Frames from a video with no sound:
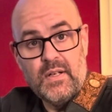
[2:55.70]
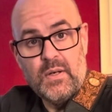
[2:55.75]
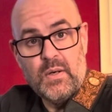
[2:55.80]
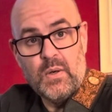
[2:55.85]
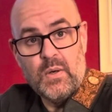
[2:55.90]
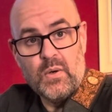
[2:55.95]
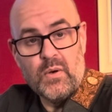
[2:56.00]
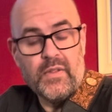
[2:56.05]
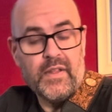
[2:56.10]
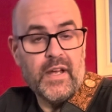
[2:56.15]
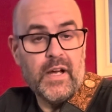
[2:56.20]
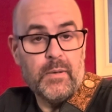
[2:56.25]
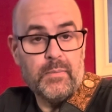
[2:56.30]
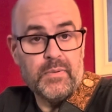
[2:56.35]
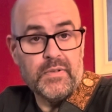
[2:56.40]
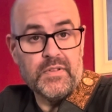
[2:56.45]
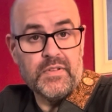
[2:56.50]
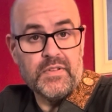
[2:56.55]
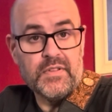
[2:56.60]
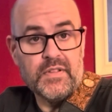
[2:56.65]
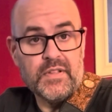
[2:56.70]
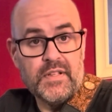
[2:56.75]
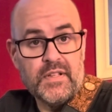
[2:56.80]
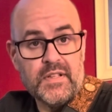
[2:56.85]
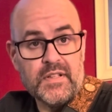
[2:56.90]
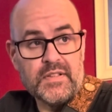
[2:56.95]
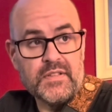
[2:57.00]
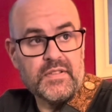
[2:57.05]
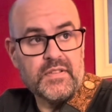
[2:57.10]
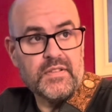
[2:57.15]
or the output
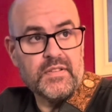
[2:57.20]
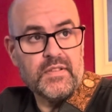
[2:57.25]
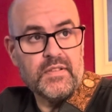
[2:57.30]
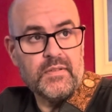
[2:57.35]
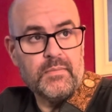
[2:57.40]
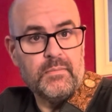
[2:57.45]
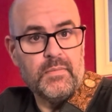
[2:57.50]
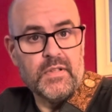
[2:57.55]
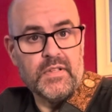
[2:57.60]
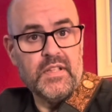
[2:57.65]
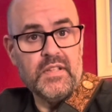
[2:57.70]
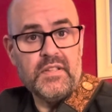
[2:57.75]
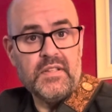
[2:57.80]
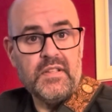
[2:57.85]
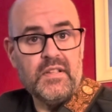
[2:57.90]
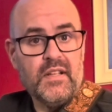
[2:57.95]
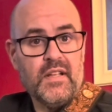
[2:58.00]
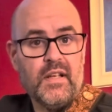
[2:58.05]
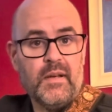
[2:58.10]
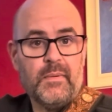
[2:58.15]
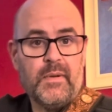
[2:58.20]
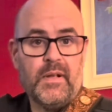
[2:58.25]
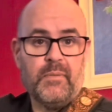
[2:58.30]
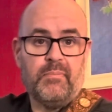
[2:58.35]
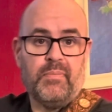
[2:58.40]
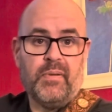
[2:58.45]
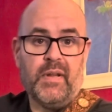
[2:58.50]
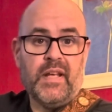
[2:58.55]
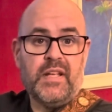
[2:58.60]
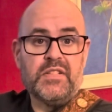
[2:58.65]
sucks. But these things, it
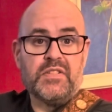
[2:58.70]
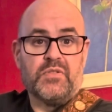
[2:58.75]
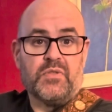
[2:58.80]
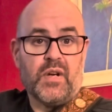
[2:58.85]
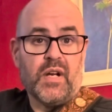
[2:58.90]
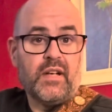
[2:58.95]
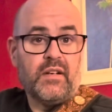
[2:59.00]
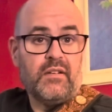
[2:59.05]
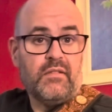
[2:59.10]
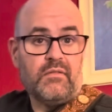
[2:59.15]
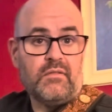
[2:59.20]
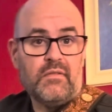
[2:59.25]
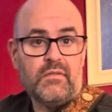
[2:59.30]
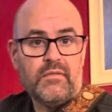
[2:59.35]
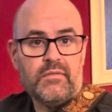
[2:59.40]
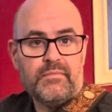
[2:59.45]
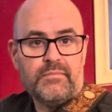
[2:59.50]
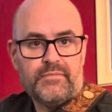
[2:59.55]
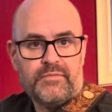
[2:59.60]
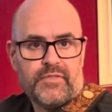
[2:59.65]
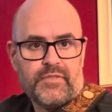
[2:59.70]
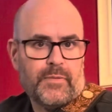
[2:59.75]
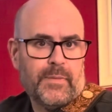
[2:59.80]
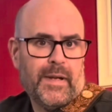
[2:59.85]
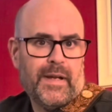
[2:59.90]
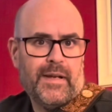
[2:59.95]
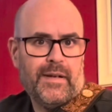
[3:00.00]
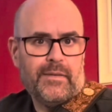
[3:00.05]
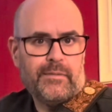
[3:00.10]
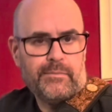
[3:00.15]
plays great for
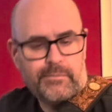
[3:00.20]
me,